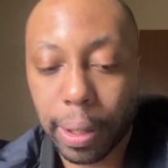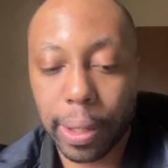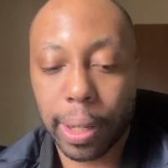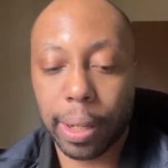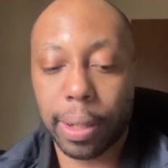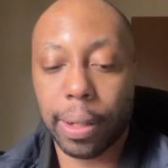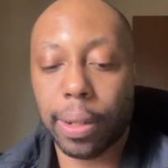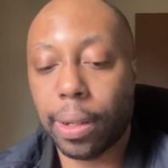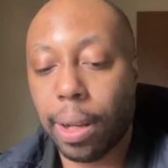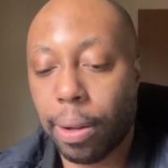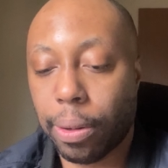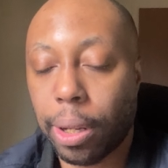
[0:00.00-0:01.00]
let's get this
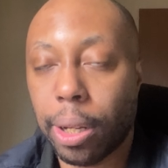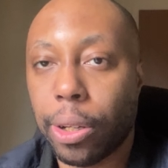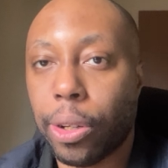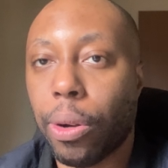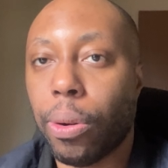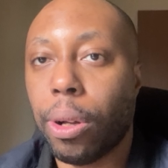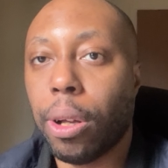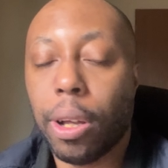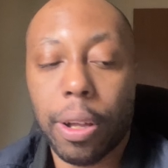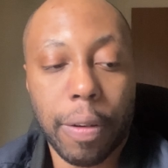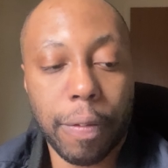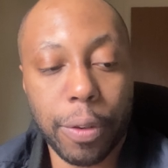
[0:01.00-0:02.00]
down here. So
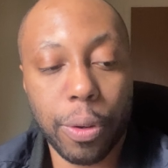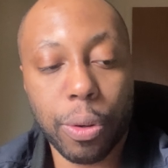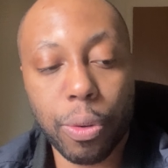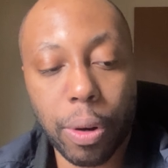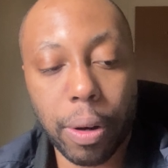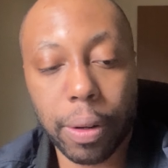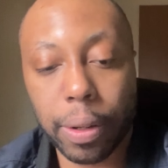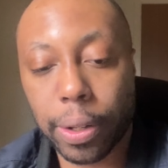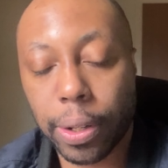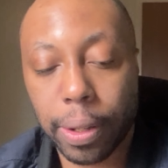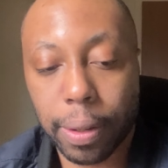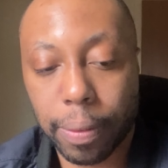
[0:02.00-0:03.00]
for you
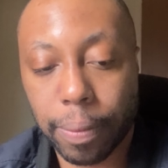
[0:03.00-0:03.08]
Aquarius,